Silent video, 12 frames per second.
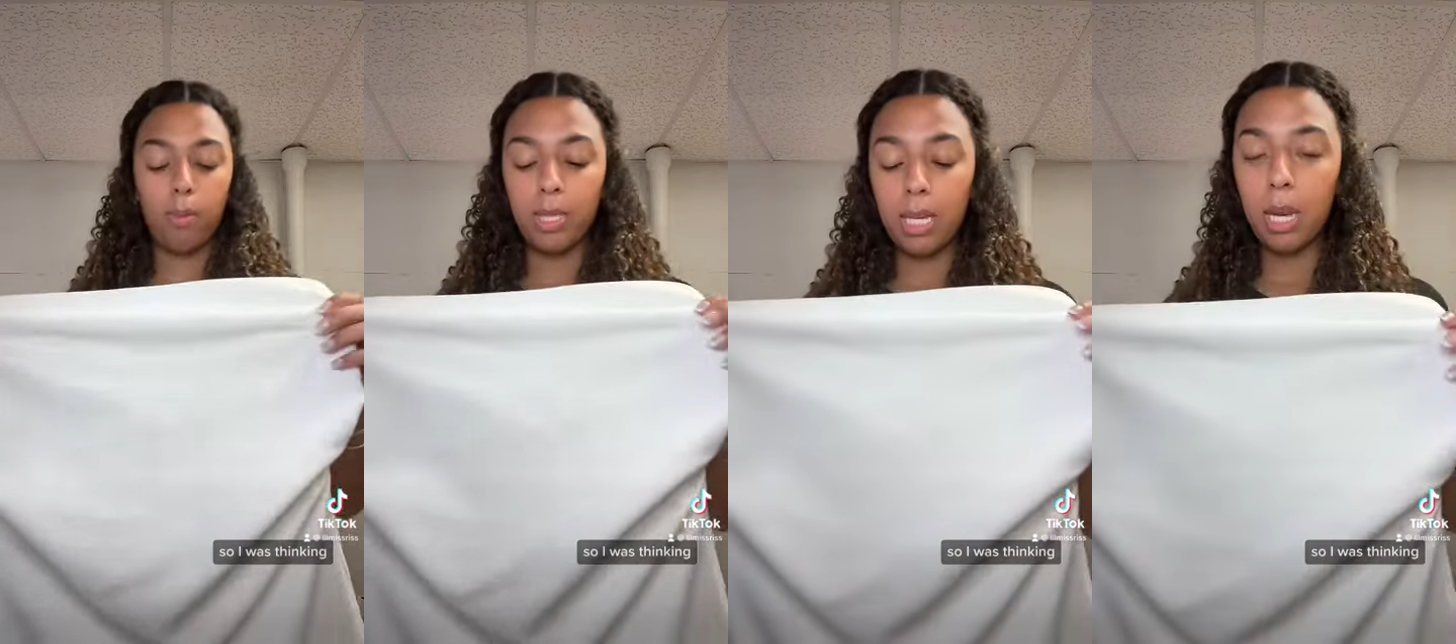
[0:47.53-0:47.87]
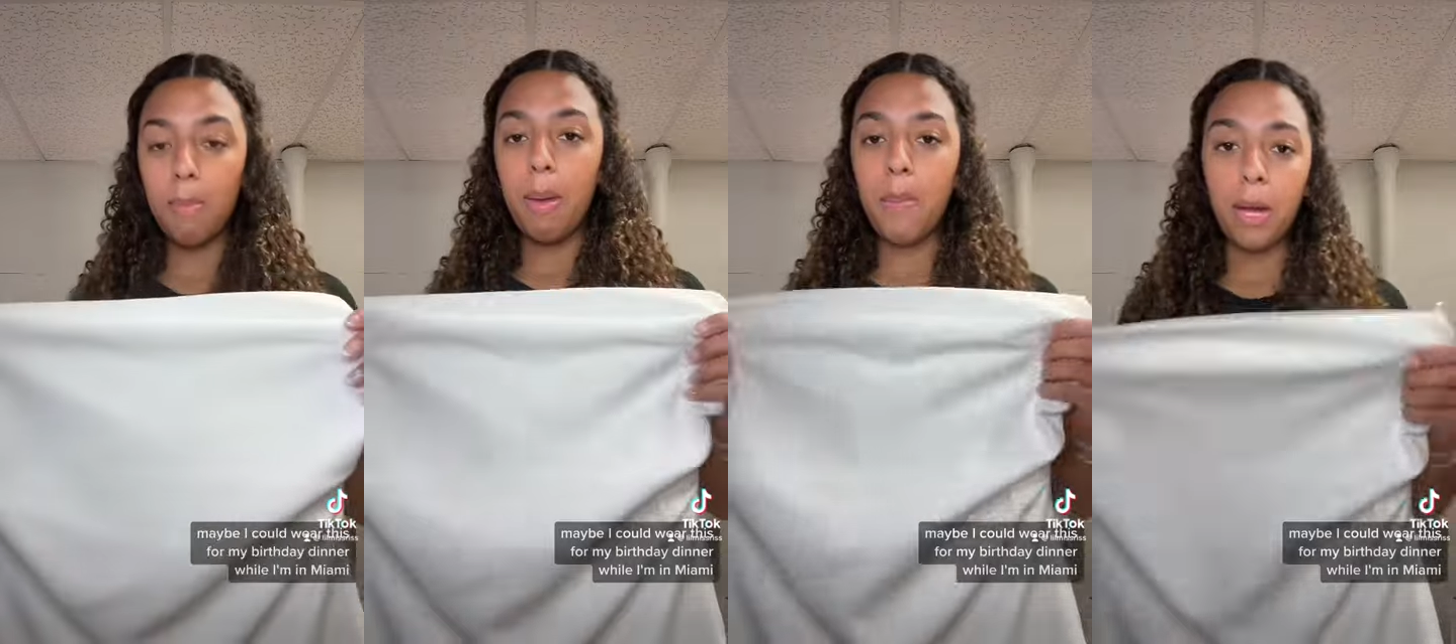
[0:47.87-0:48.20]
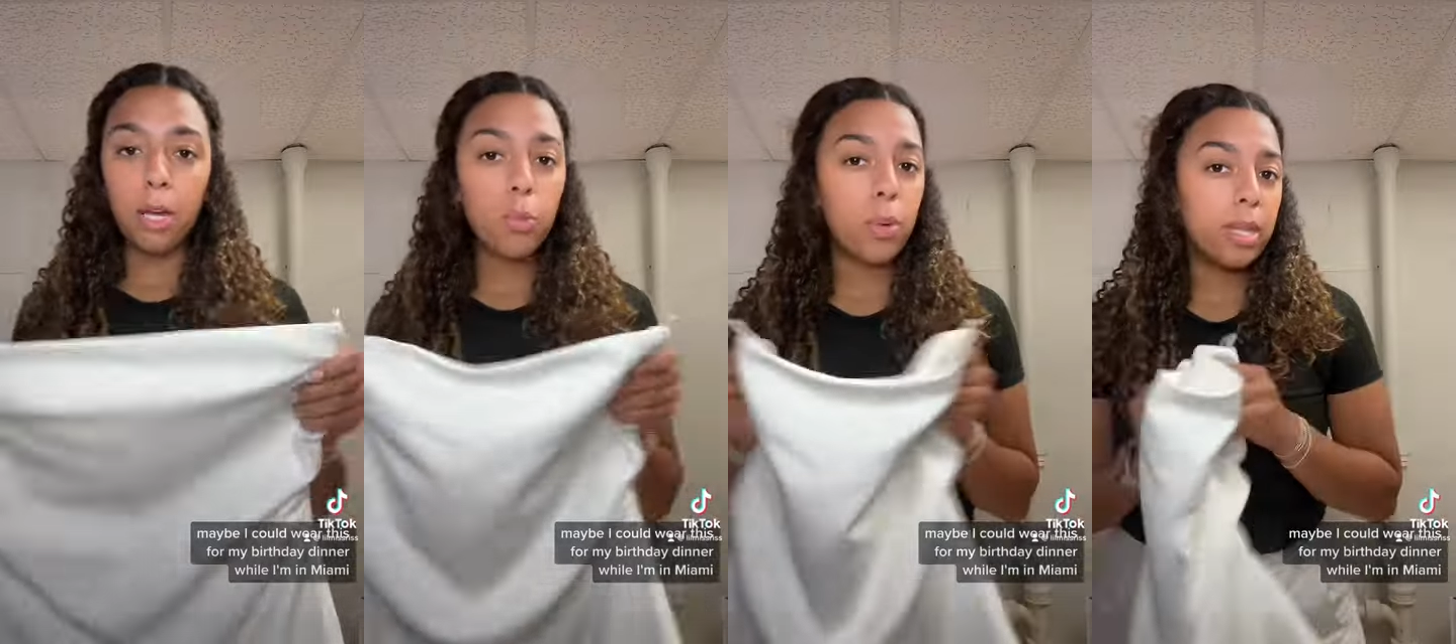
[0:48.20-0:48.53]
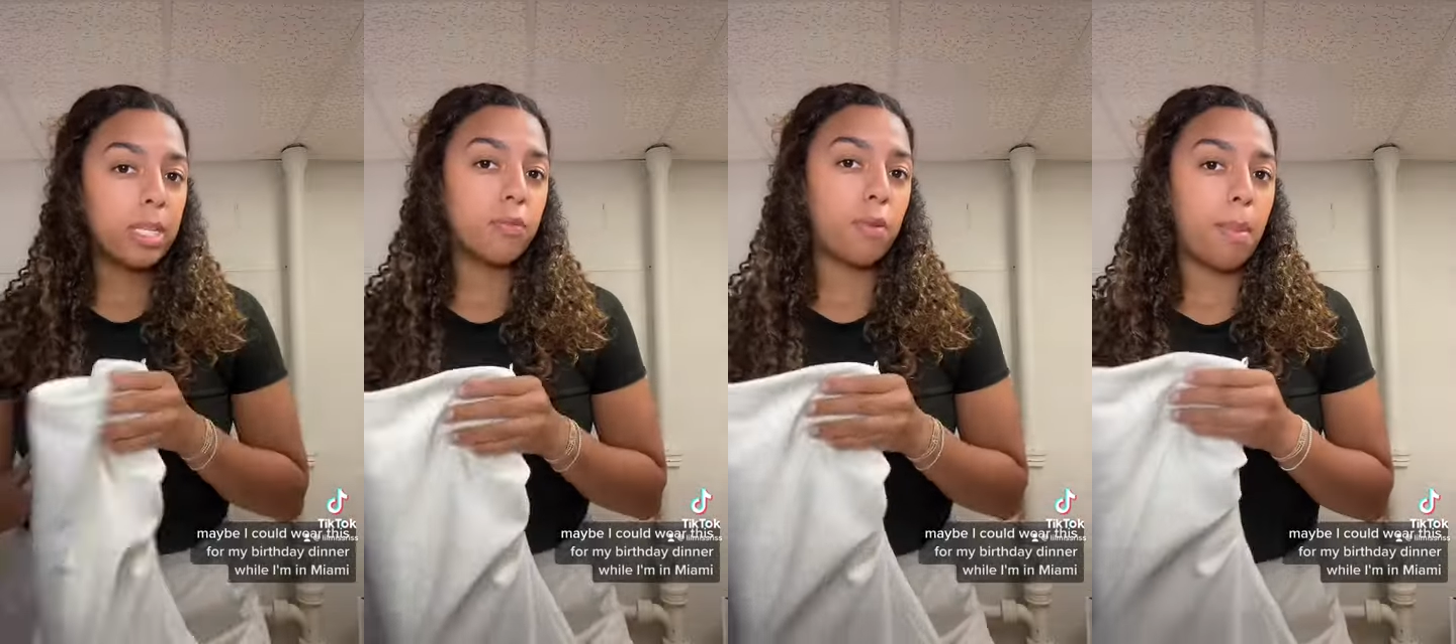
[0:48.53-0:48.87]
thinking maybe I could wear
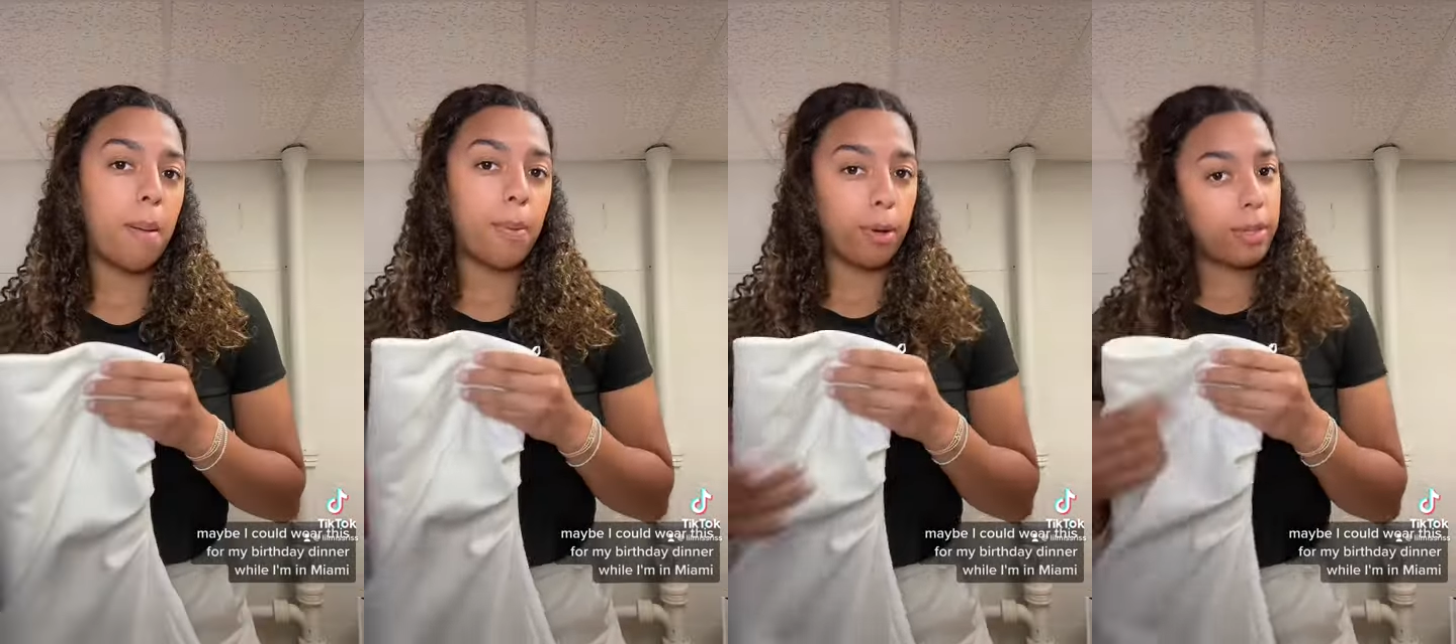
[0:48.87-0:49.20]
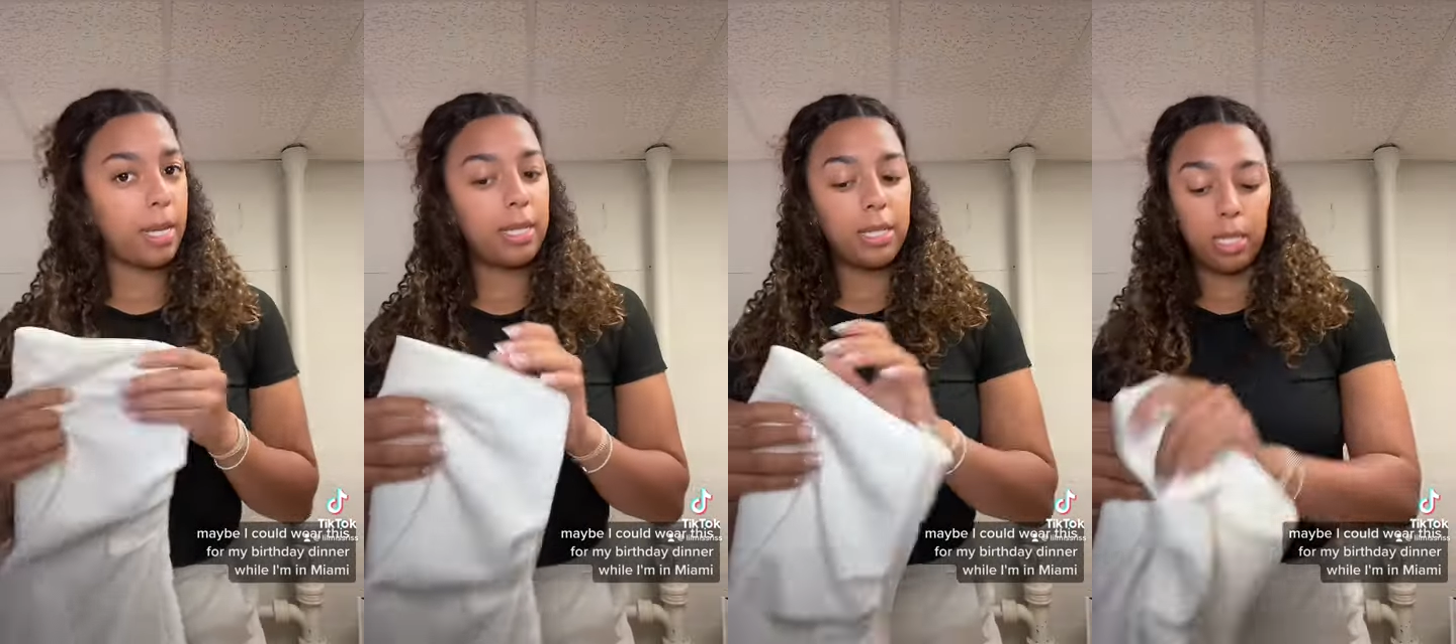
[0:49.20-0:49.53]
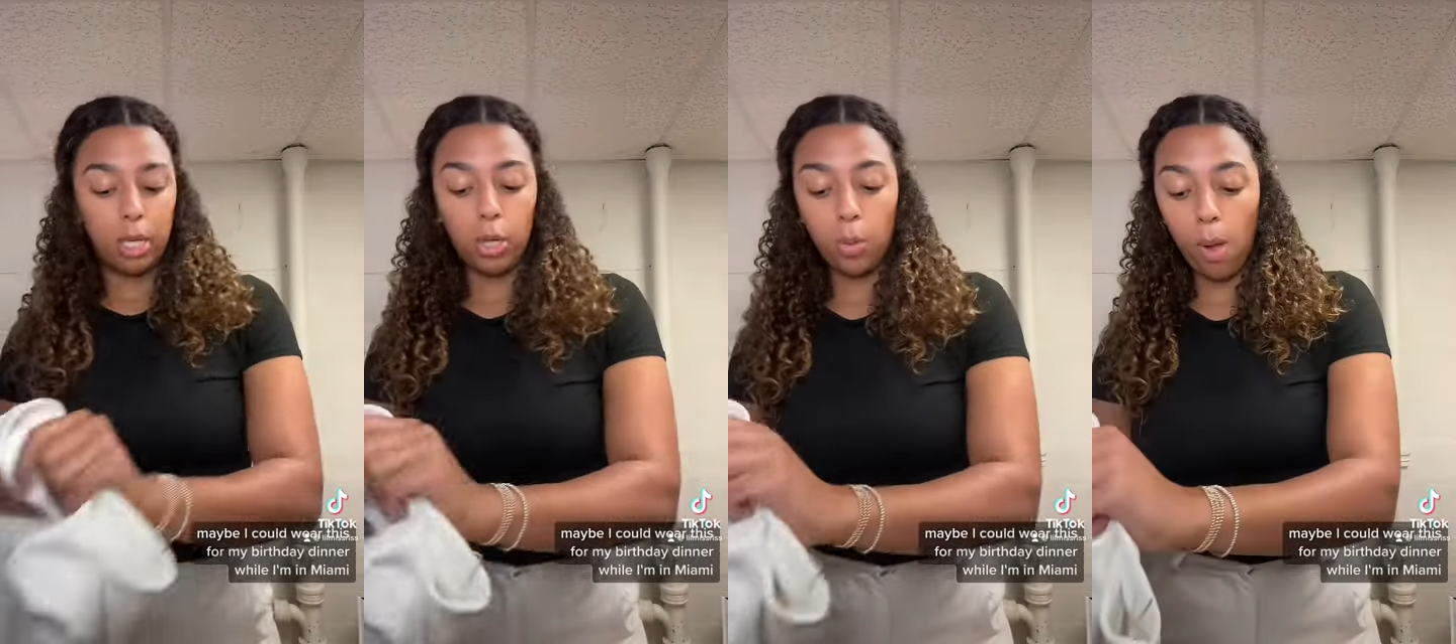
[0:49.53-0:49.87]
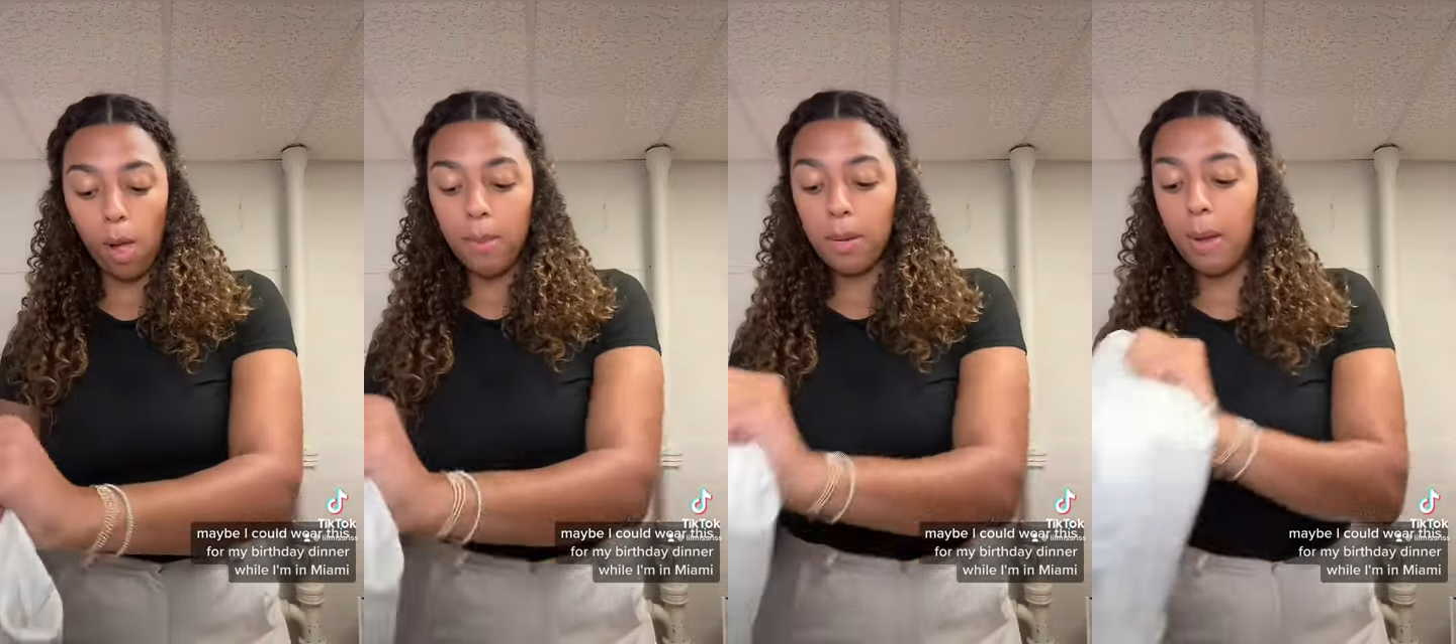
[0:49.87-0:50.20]
this for my birthday dinner
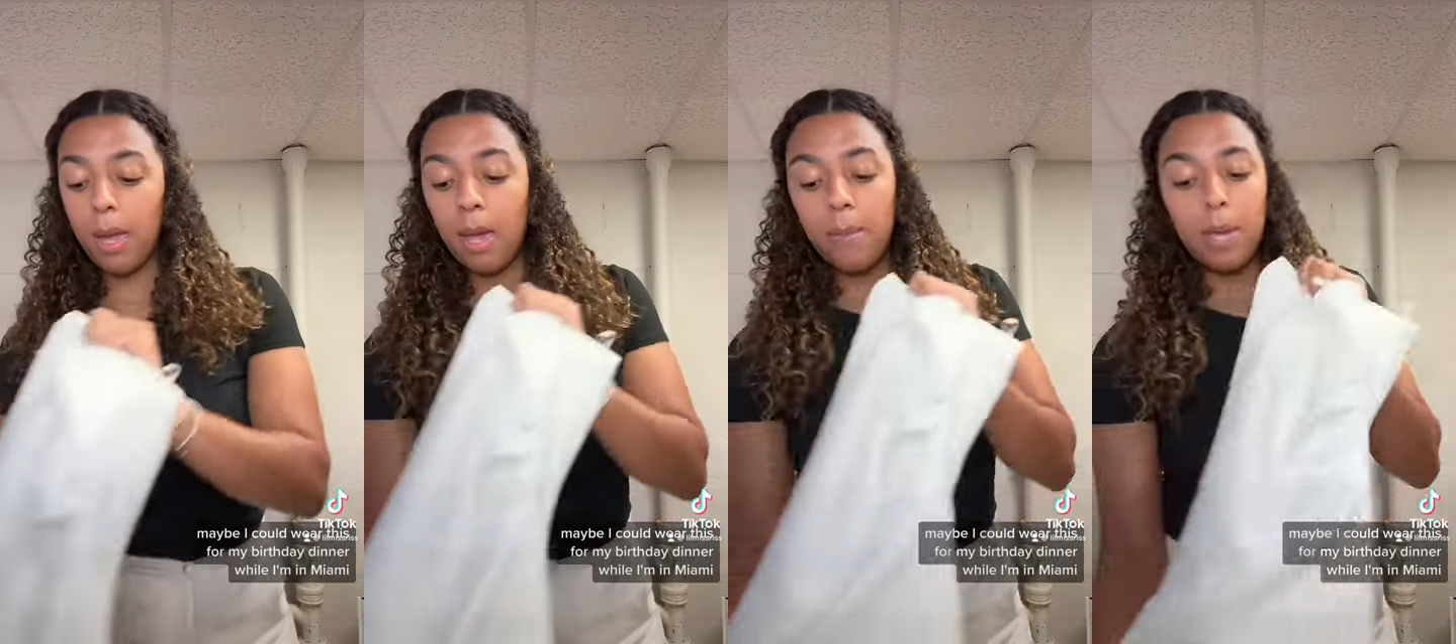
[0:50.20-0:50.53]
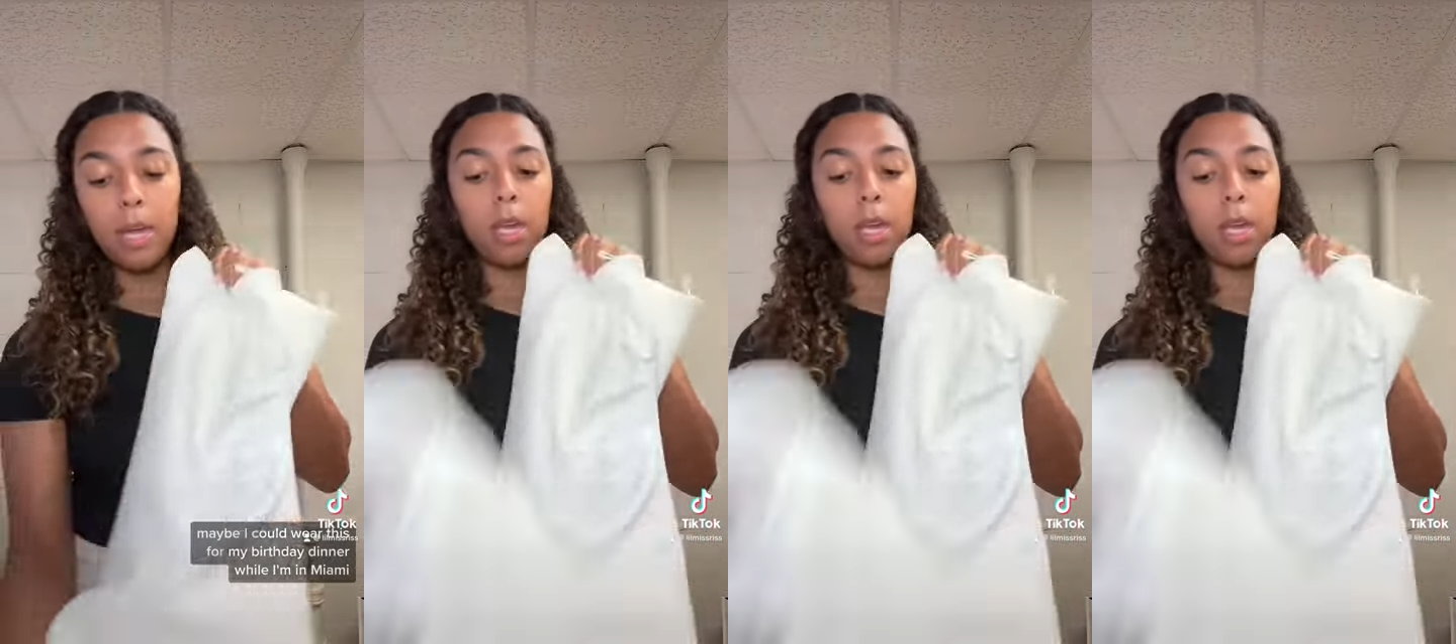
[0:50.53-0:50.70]
while I'm in Miami